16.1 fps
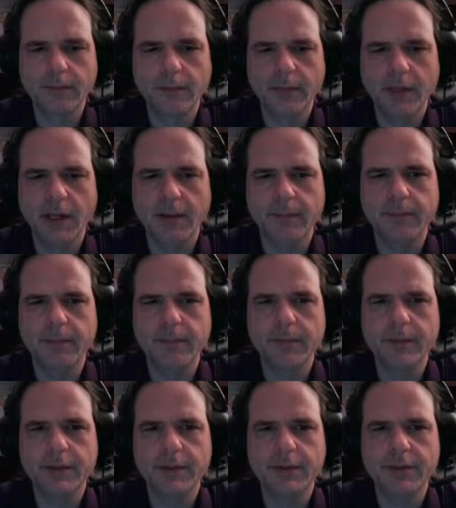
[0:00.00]
Yep,
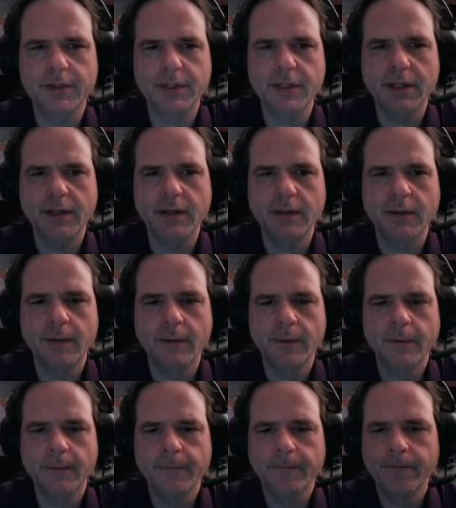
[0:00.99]
so see,
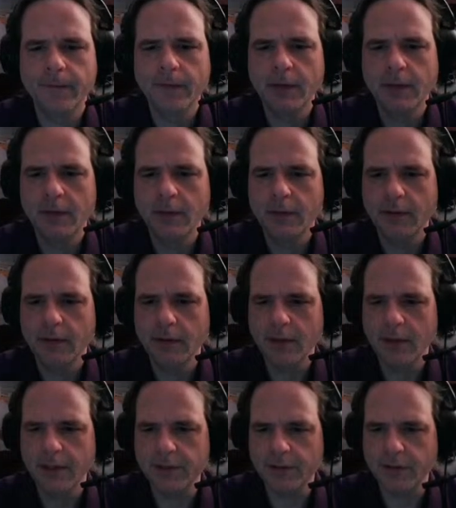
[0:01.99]

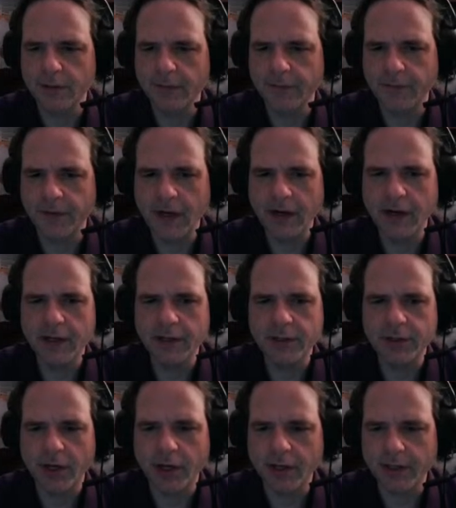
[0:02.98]
these are the very
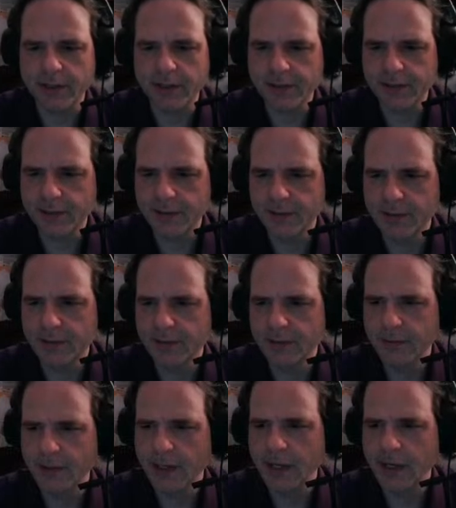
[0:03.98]
darkest
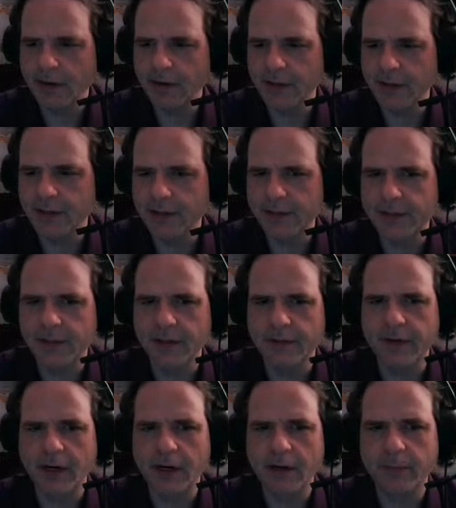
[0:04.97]
areas of
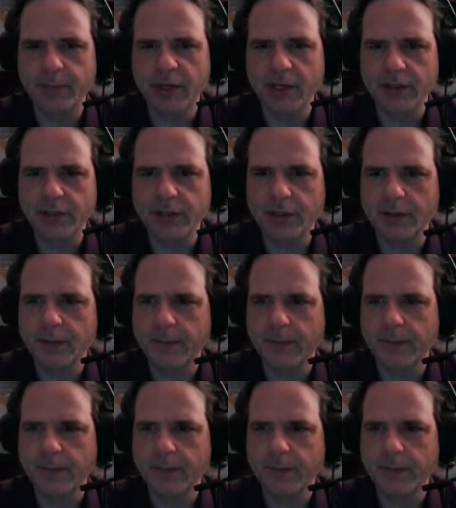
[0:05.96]
our picture.